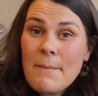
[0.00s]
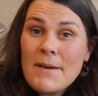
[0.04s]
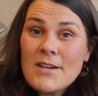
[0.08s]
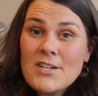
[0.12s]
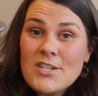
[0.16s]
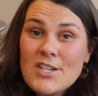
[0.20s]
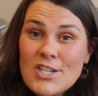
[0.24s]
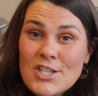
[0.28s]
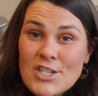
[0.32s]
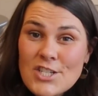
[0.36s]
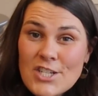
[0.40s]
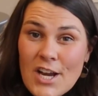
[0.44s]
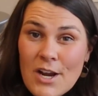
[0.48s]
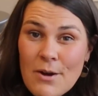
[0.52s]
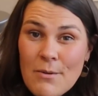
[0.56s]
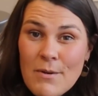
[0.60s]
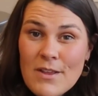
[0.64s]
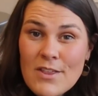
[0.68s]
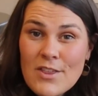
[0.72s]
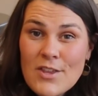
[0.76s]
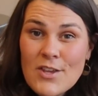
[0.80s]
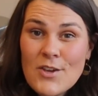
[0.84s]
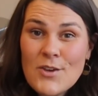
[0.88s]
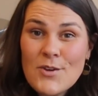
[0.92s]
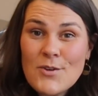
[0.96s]
let me just share
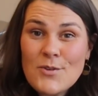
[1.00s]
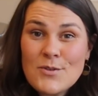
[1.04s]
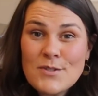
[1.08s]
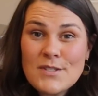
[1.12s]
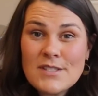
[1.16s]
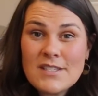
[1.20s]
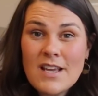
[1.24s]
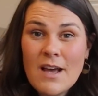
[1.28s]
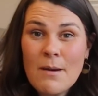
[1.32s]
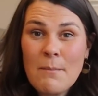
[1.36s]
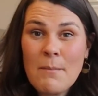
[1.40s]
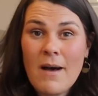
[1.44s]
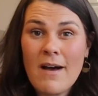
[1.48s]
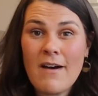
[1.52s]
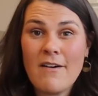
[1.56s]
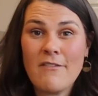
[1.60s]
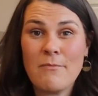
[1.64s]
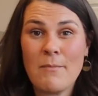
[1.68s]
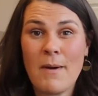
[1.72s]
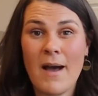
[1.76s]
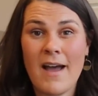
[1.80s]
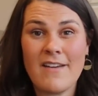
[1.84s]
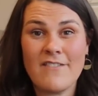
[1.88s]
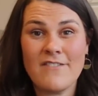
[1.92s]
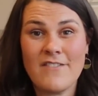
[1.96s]
with you some
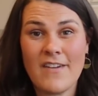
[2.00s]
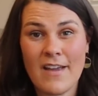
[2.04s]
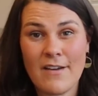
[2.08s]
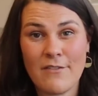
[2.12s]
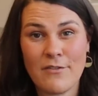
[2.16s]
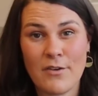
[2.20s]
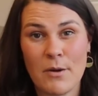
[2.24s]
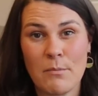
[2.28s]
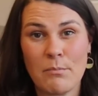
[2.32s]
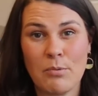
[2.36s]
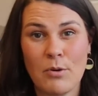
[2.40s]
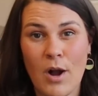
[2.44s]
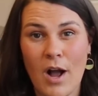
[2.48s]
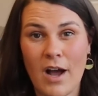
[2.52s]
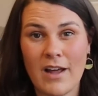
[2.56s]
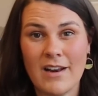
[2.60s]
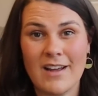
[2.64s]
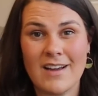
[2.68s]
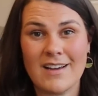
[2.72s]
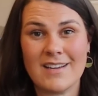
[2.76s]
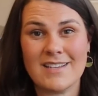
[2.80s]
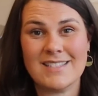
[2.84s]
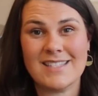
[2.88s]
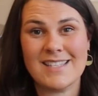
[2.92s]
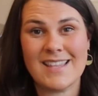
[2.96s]
of my favorite
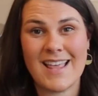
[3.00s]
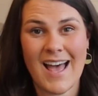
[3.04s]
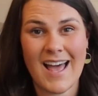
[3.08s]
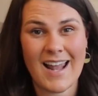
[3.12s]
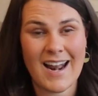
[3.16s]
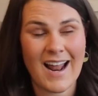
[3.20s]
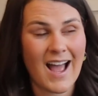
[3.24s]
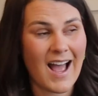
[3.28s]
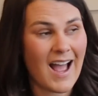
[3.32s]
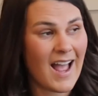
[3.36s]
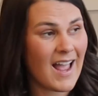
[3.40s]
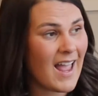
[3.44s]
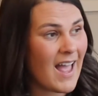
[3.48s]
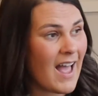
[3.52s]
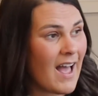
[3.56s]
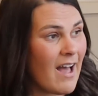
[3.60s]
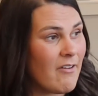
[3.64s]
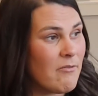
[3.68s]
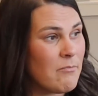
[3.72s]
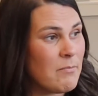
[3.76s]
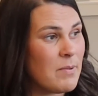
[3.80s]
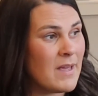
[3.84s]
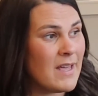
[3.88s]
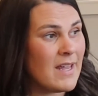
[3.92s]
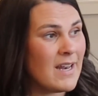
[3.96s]
products that I
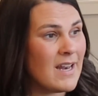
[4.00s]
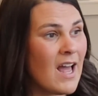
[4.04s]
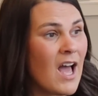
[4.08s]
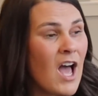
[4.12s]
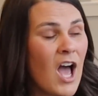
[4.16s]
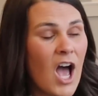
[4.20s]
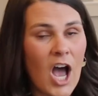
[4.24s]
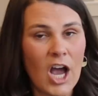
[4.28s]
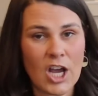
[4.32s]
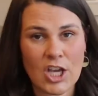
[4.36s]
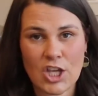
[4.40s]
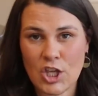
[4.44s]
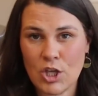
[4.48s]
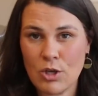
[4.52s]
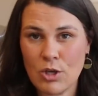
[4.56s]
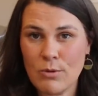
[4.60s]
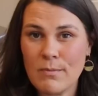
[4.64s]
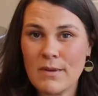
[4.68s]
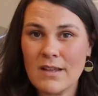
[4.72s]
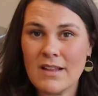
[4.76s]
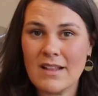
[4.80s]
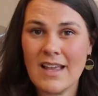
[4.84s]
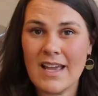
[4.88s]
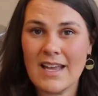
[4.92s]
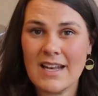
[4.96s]
have been
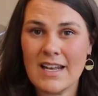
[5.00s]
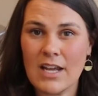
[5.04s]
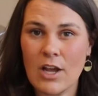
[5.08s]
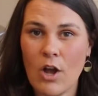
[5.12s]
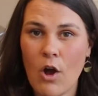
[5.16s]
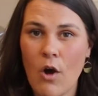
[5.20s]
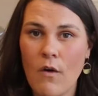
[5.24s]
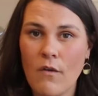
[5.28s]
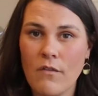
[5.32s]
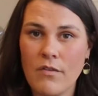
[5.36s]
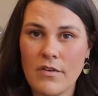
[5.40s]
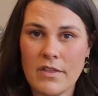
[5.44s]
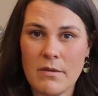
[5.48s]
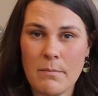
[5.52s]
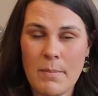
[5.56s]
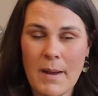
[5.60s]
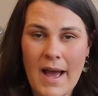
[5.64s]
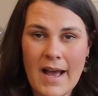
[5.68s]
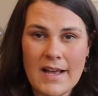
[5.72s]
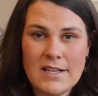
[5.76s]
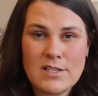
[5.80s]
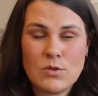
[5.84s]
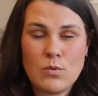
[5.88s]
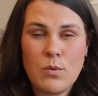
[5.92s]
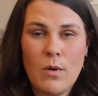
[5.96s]
accumulating over the
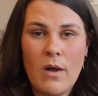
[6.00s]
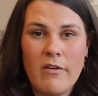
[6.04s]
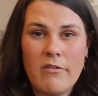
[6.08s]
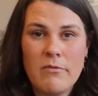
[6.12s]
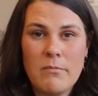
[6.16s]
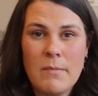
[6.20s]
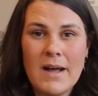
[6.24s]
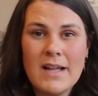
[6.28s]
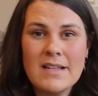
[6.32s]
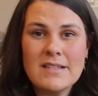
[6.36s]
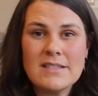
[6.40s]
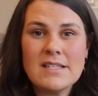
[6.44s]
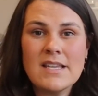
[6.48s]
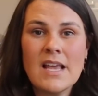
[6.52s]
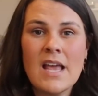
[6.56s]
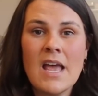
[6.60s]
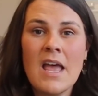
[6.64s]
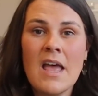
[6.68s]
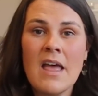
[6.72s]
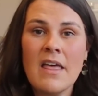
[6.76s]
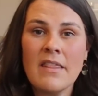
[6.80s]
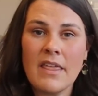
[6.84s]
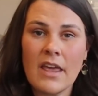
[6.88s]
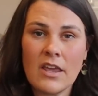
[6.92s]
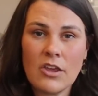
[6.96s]
past twelve months
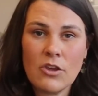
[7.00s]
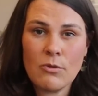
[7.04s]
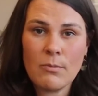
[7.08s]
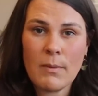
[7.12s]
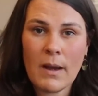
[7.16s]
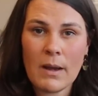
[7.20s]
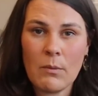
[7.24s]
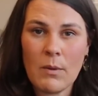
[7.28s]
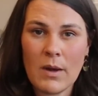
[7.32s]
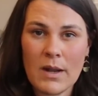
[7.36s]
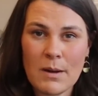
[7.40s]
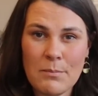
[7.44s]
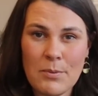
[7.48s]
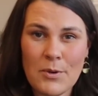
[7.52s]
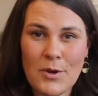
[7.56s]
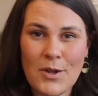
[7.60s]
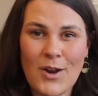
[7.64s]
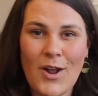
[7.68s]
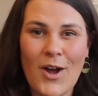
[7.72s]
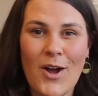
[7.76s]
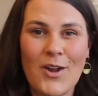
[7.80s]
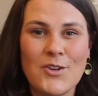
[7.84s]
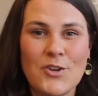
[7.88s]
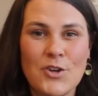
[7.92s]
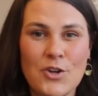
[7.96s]
that you might want to
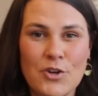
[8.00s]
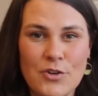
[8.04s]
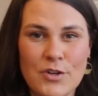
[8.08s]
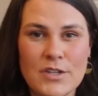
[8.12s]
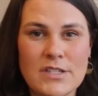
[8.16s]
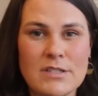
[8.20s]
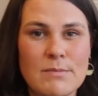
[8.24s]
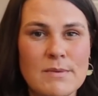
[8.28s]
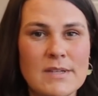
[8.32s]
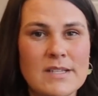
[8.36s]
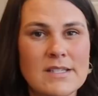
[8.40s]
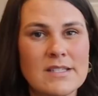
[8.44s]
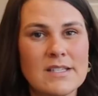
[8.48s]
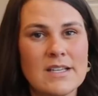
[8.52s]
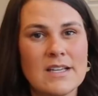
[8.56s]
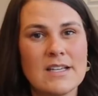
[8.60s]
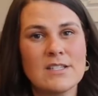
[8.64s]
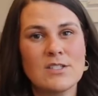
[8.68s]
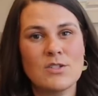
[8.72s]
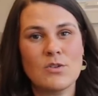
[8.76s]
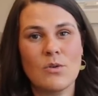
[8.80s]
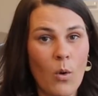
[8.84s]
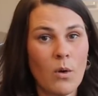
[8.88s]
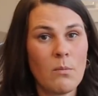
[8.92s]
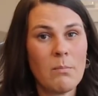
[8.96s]
put on your Christmas
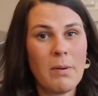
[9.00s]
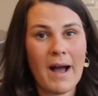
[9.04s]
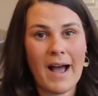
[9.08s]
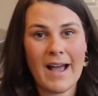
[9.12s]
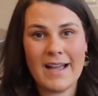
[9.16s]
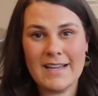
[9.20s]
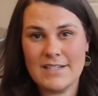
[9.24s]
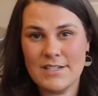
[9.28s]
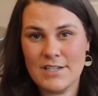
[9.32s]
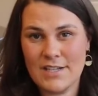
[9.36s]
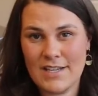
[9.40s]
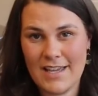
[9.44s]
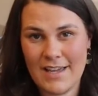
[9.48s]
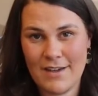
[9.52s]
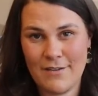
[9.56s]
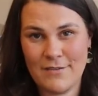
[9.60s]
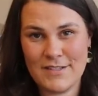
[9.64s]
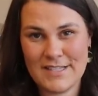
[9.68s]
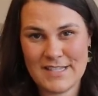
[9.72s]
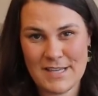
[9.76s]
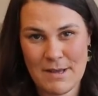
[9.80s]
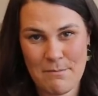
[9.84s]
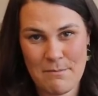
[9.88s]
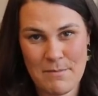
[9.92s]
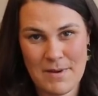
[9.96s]
list or buy to give
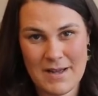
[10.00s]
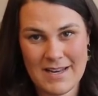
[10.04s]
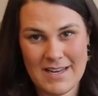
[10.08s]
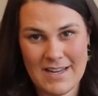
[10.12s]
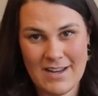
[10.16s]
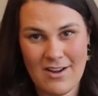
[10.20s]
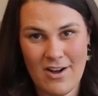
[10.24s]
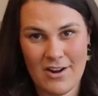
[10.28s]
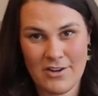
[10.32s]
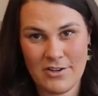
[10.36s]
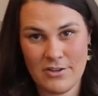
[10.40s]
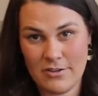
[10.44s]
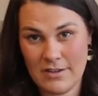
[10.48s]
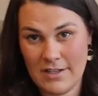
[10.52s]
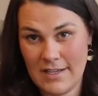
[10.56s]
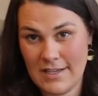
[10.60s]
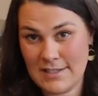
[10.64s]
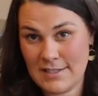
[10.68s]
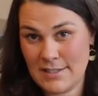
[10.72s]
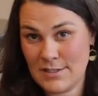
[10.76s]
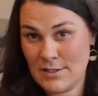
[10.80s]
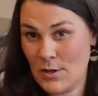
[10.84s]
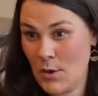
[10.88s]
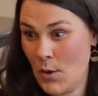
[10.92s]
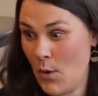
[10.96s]
somebody on your
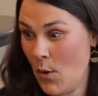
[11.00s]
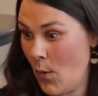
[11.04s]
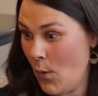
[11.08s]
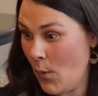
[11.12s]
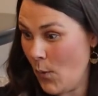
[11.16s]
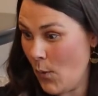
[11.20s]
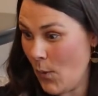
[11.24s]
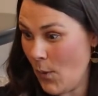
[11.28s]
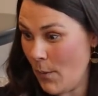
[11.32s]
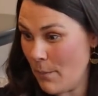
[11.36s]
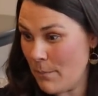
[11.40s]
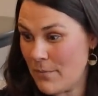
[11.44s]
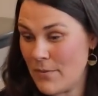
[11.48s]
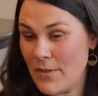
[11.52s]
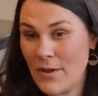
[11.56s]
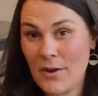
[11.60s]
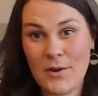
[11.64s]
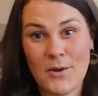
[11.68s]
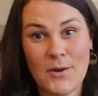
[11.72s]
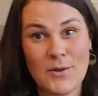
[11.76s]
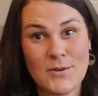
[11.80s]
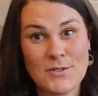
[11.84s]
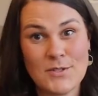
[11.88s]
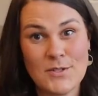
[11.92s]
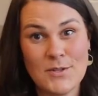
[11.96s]
list. Whoop,
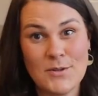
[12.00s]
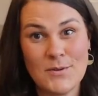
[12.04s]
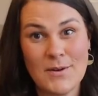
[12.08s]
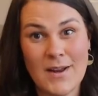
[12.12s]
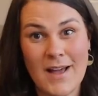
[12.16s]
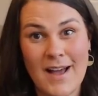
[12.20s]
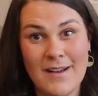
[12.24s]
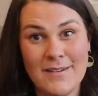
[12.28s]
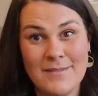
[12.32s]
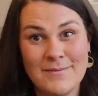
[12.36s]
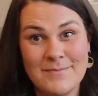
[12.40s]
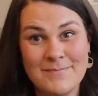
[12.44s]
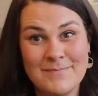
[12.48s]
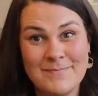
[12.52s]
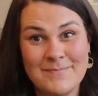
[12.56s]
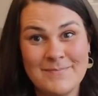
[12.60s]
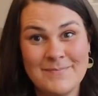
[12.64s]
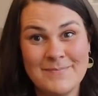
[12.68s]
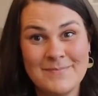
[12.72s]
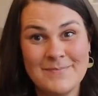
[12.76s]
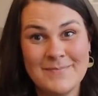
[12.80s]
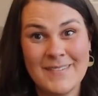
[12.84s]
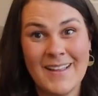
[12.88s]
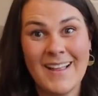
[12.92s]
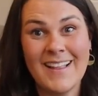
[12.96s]
there goes Luna.
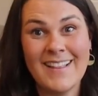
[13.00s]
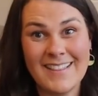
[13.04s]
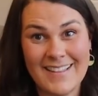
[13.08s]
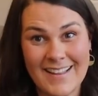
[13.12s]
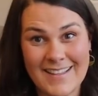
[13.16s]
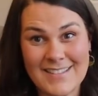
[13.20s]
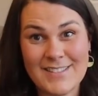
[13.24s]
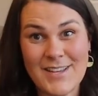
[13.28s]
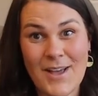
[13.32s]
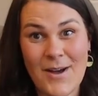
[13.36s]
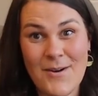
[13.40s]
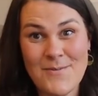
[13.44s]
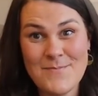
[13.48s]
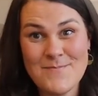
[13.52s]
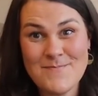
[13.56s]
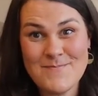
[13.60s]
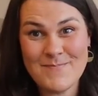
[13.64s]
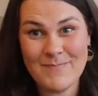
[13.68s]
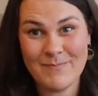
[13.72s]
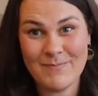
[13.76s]
Let's go.